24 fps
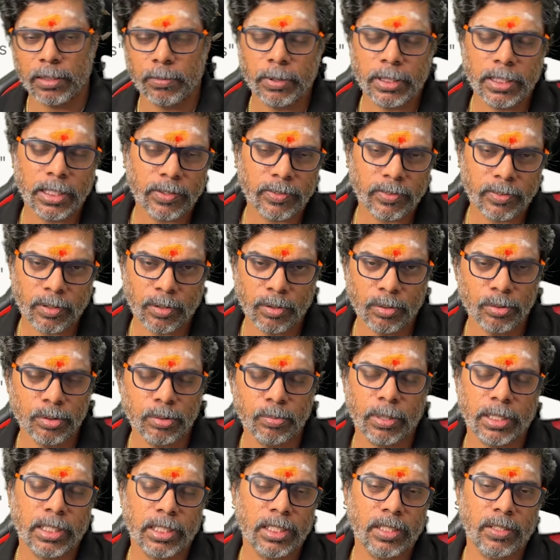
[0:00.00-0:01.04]
bit of clue,
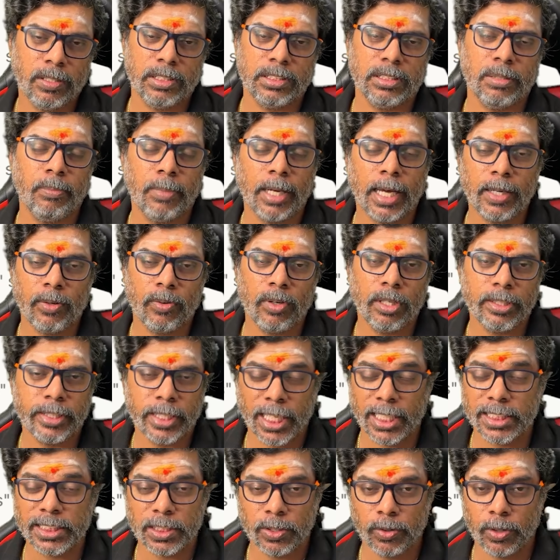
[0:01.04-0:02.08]
but it's a manual
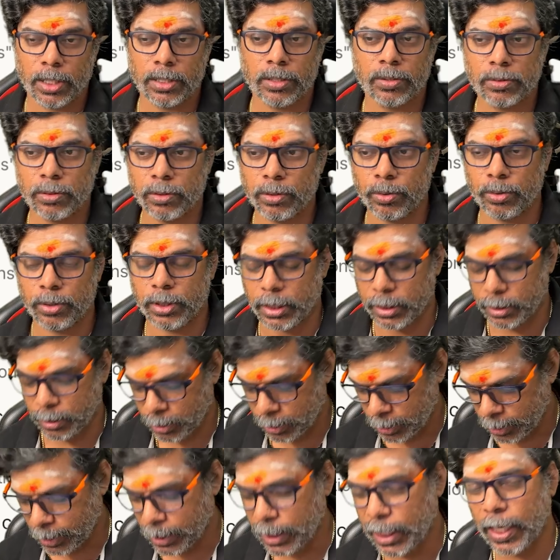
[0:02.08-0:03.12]
task, you have to do that.
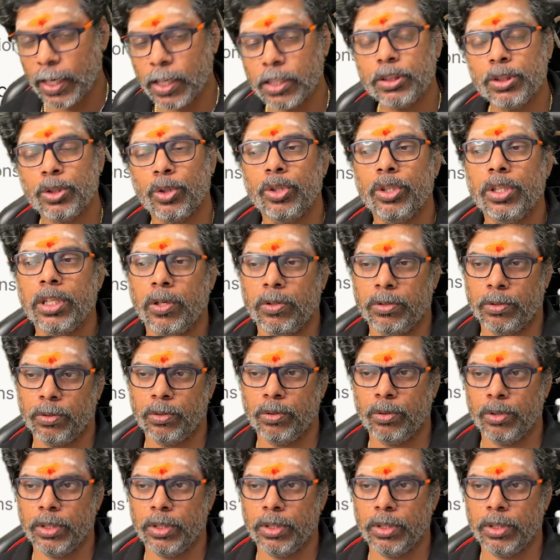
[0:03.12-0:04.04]
I'll show you how to do